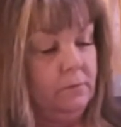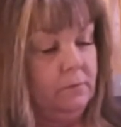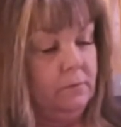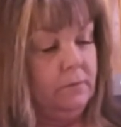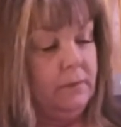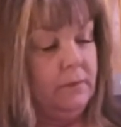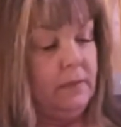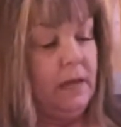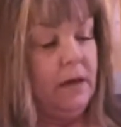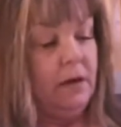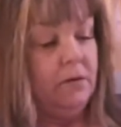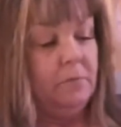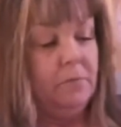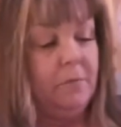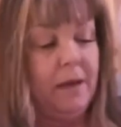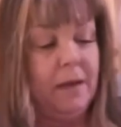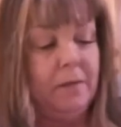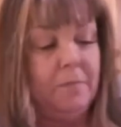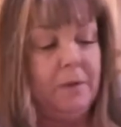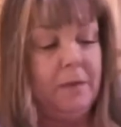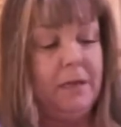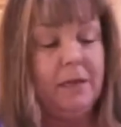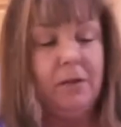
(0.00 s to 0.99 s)
Now, it
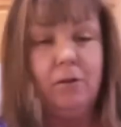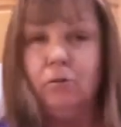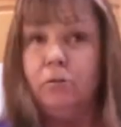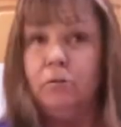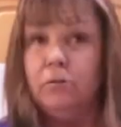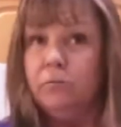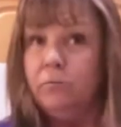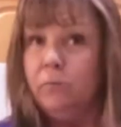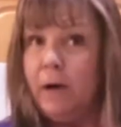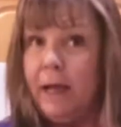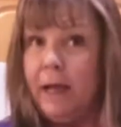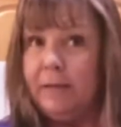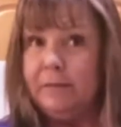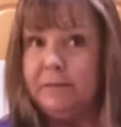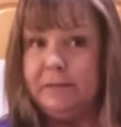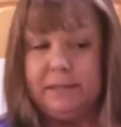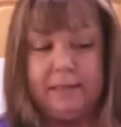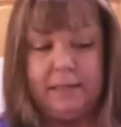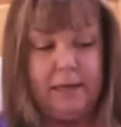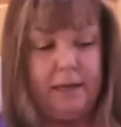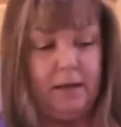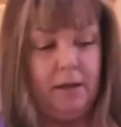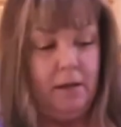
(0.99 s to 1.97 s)
might be an old wives'
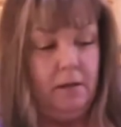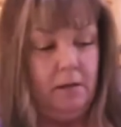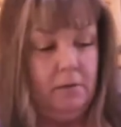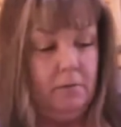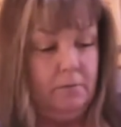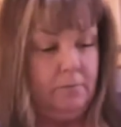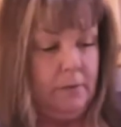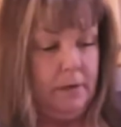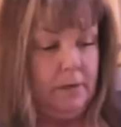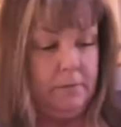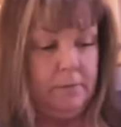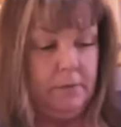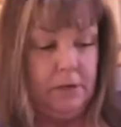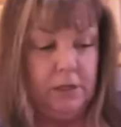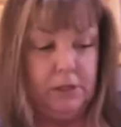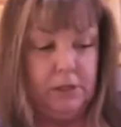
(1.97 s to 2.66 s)
tale, I'm not